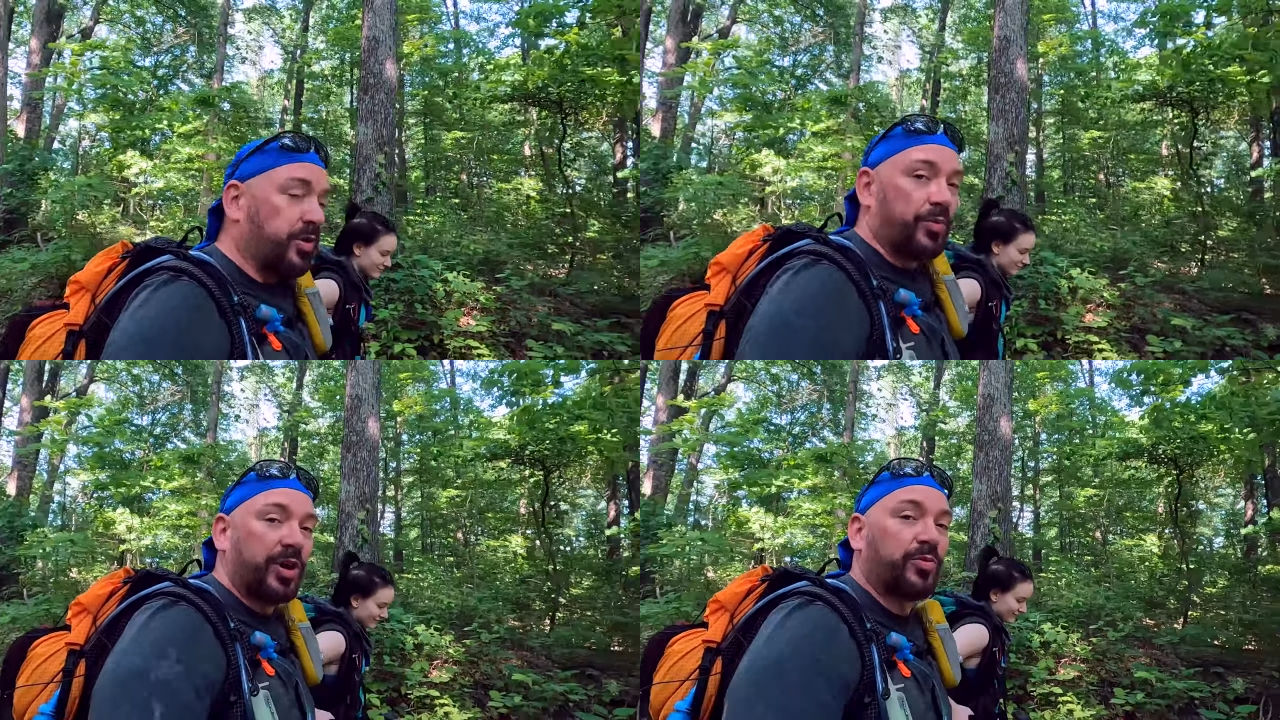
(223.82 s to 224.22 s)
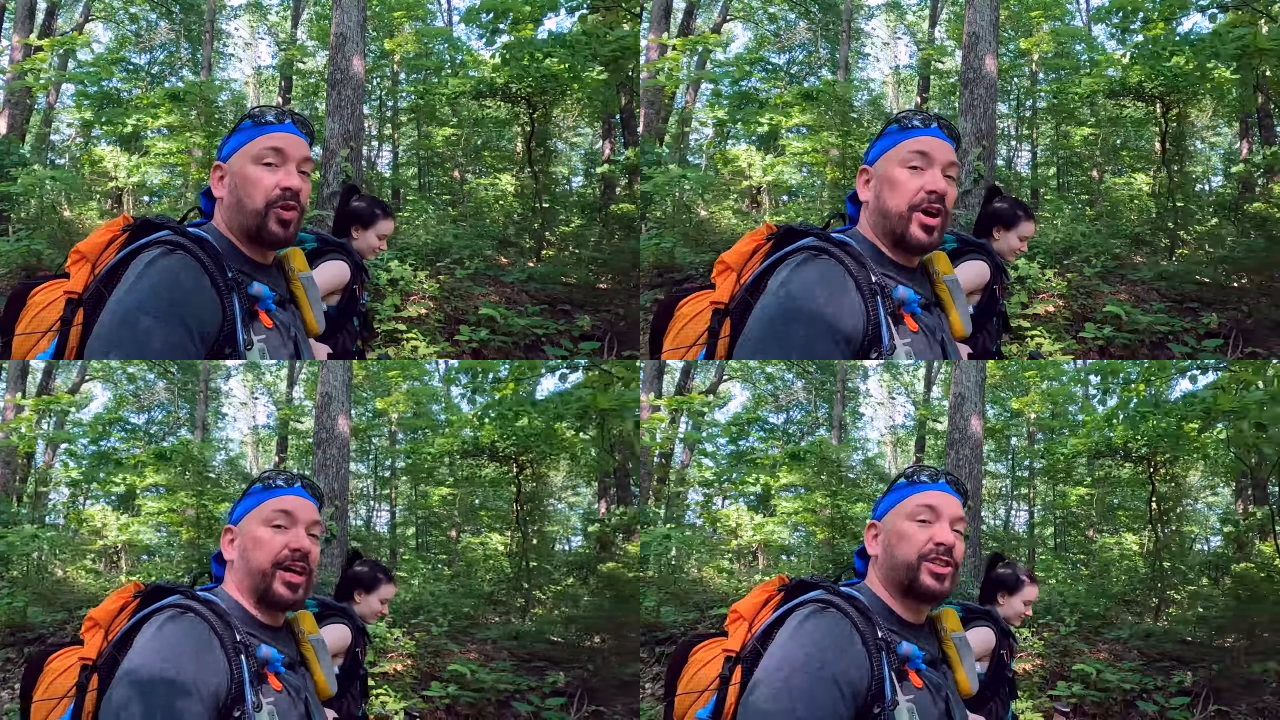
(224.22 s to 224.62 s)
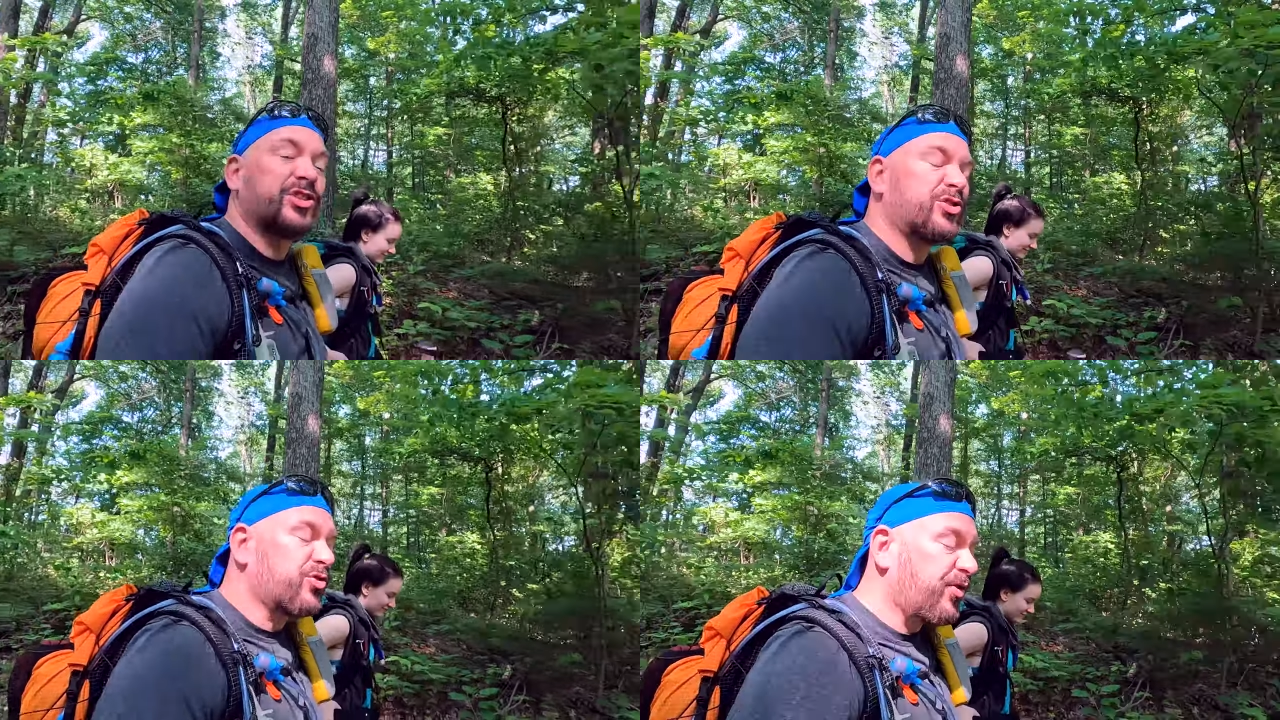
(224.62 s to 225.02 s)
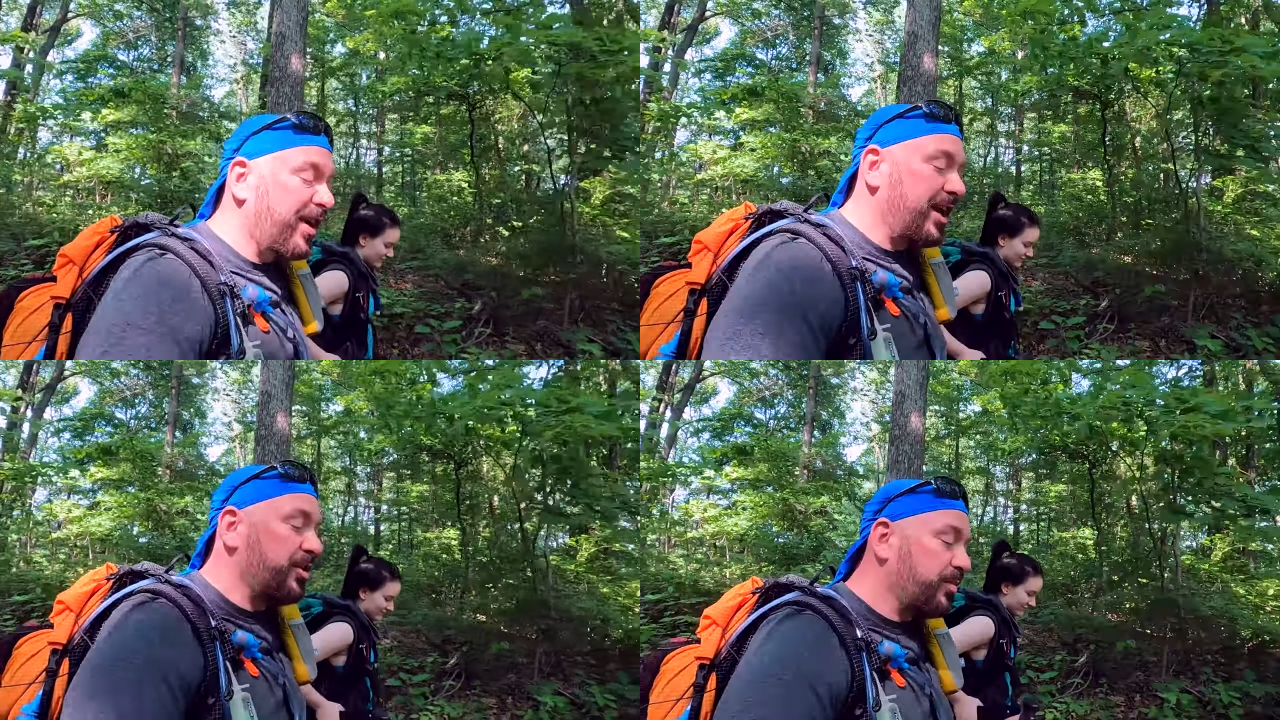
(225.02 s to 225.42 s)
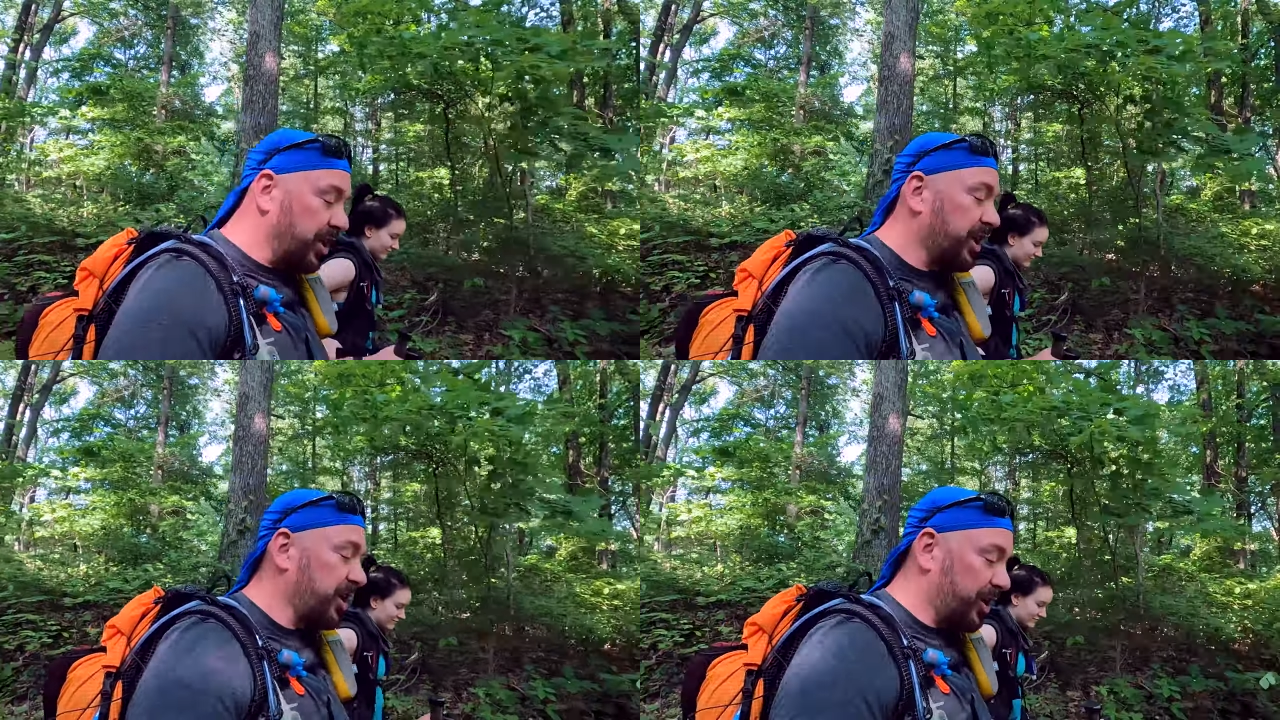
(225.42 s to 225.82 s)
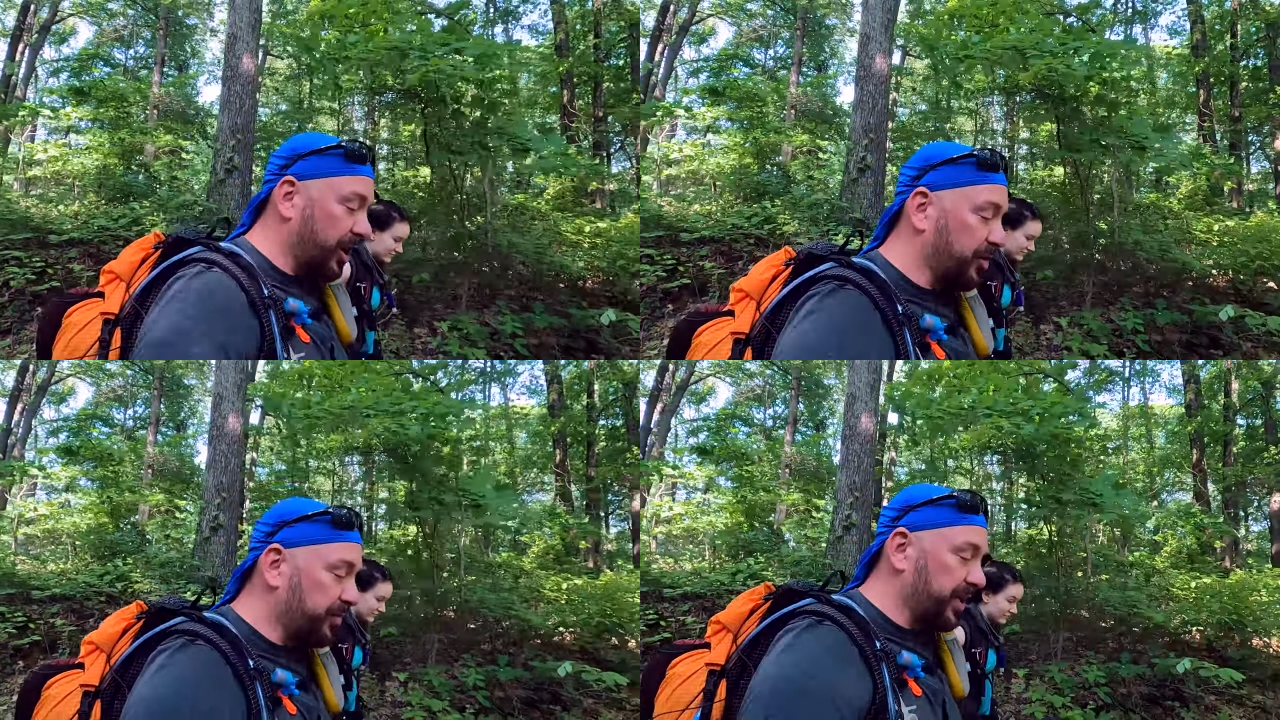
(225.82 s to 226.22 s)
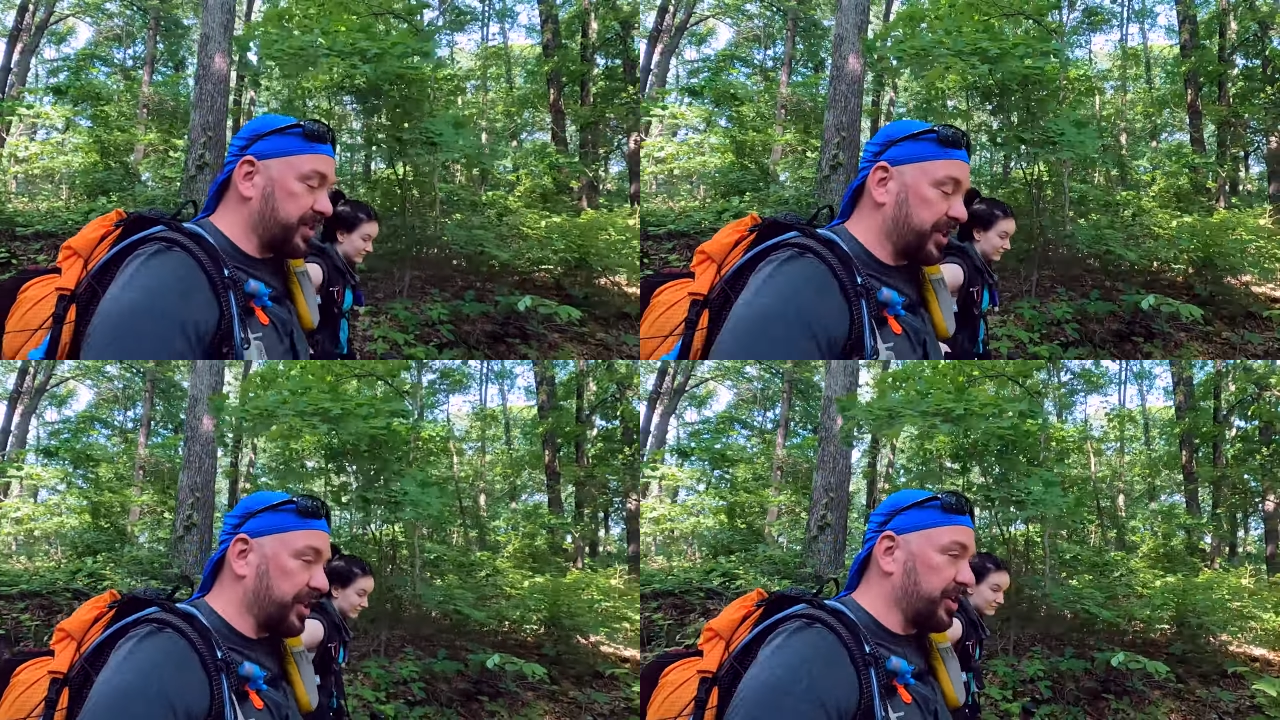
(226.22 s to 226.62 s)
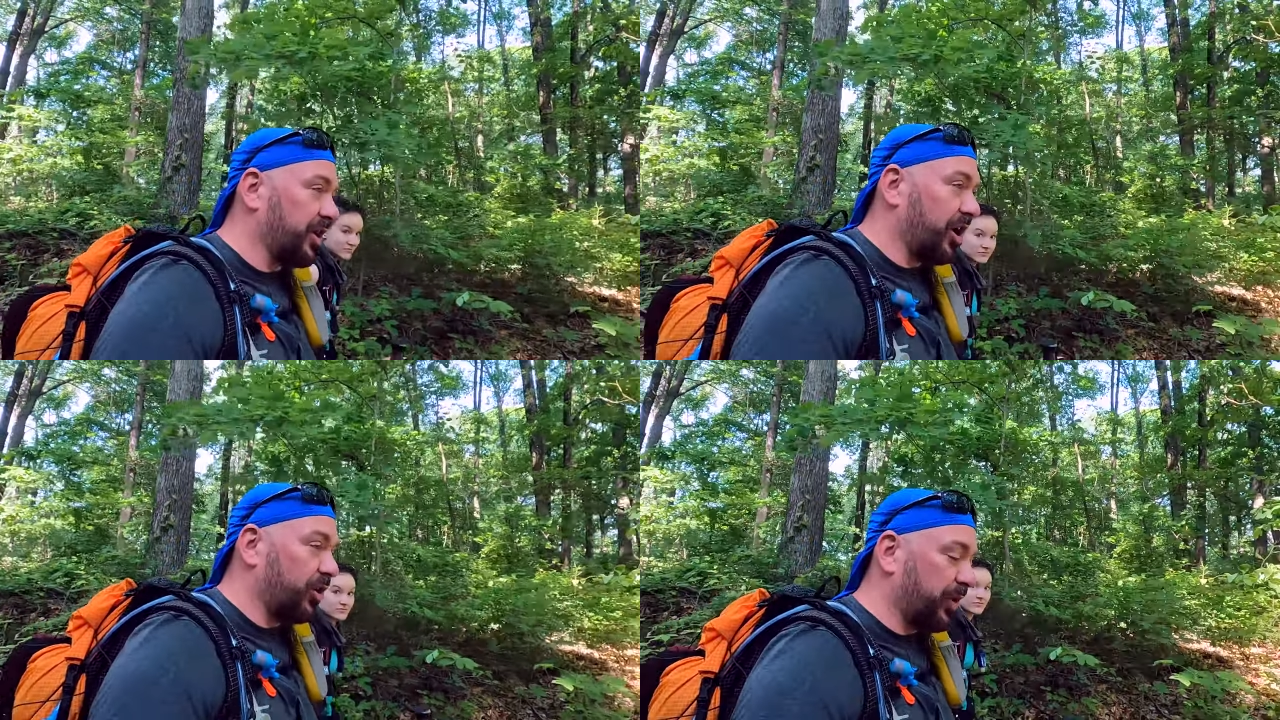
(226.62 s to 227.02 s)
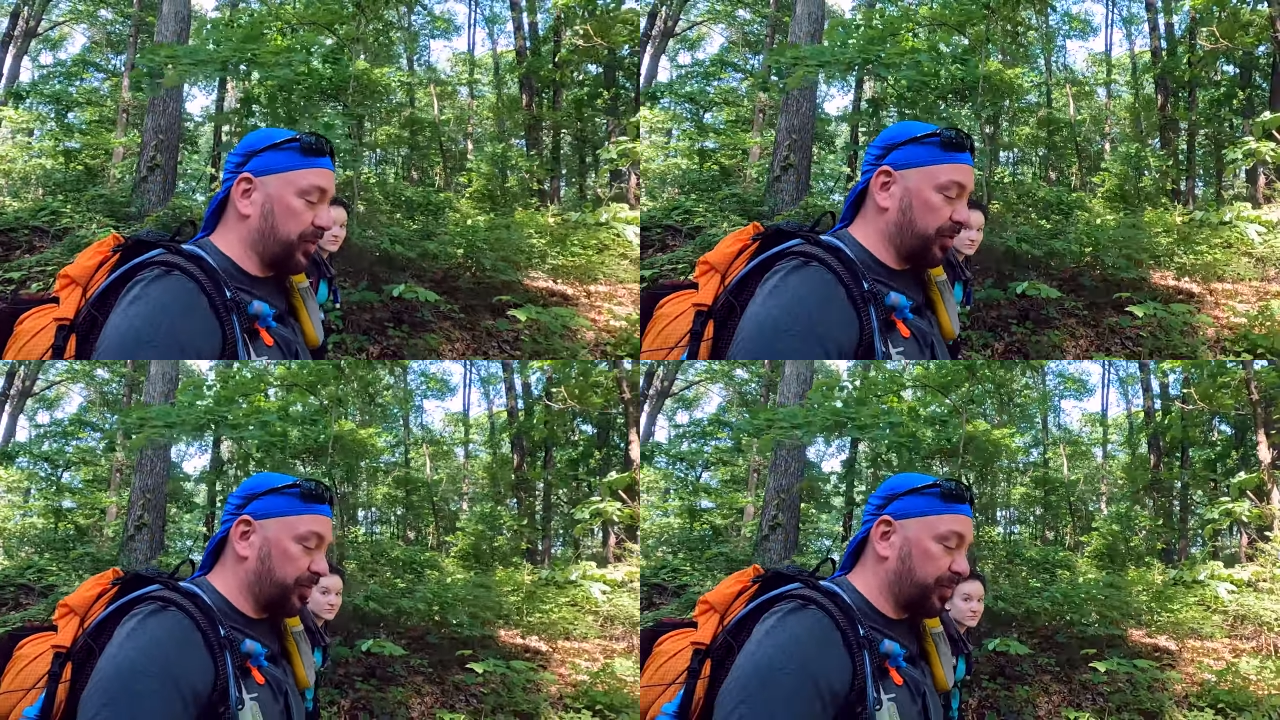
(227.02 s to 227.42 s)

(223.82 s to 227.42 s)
Speaker 1: we were extremely busy all the way through